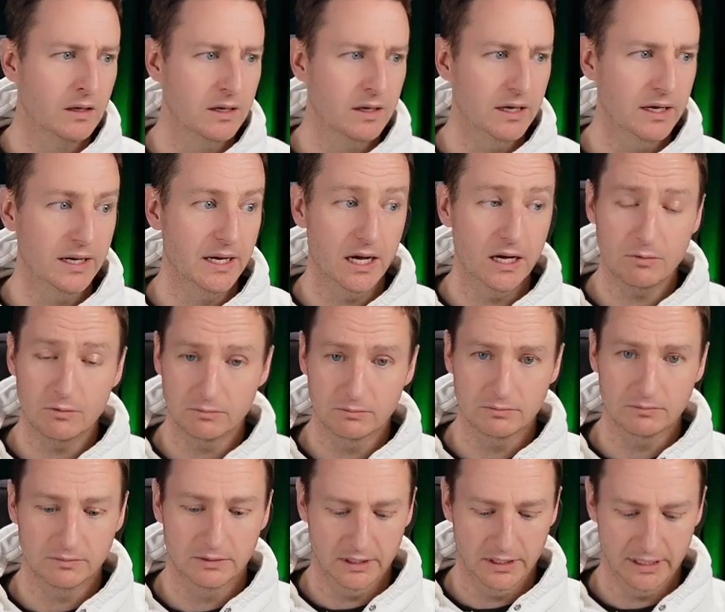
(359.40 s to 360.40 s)
And now,
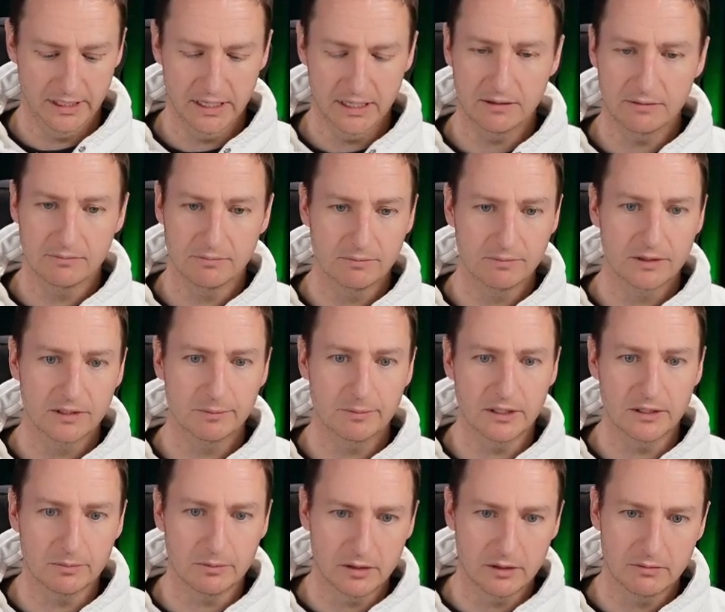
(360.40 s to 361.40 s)
again,
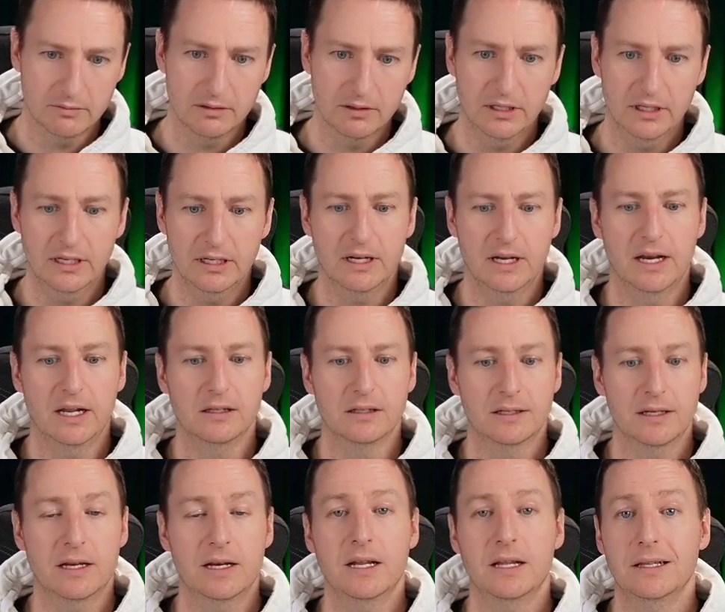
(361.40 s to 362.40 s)
spacebar, and I'll
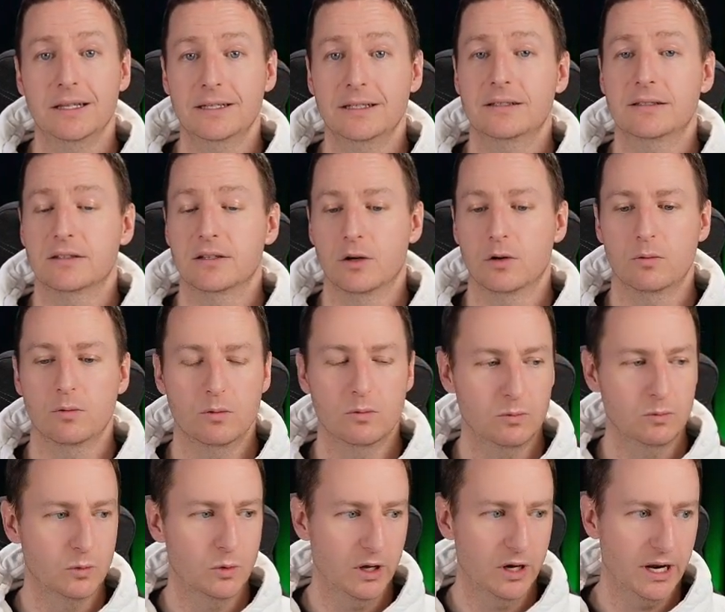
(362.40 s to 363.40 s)
get a list of
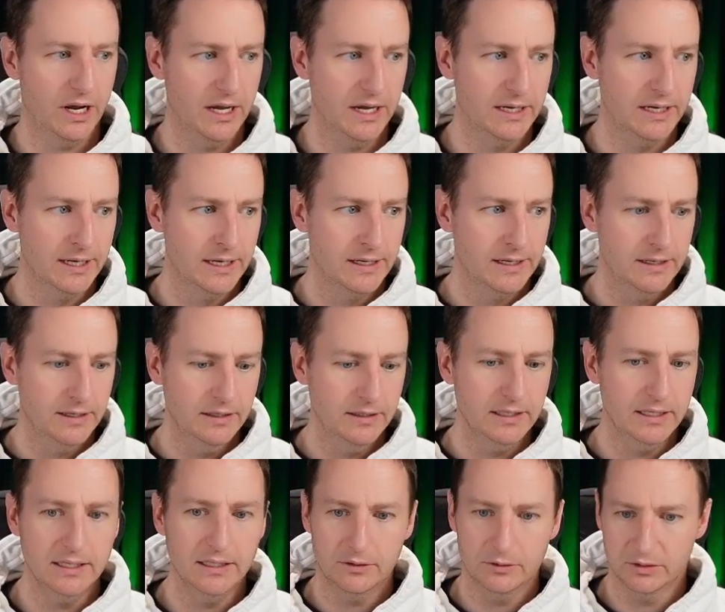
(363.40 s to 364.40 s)
what I
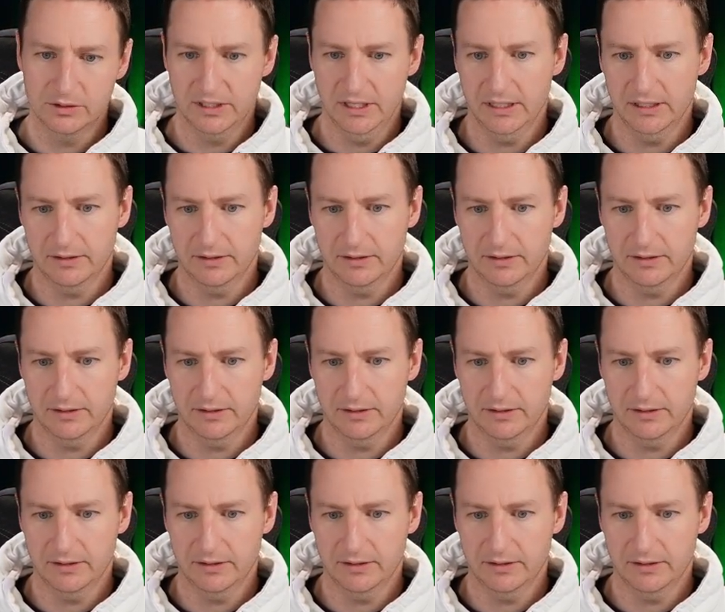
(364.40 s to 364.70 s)
need to select